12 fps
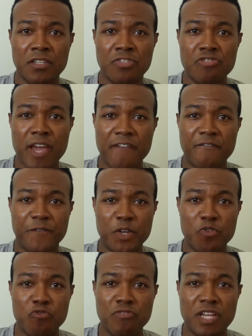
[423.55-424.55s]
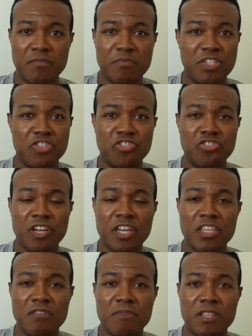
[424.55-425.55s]
You got food that's been stuck
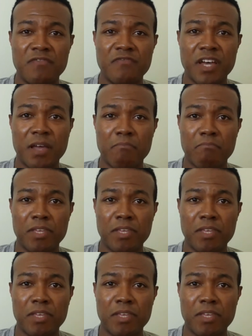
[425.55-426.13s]
in your motherfucking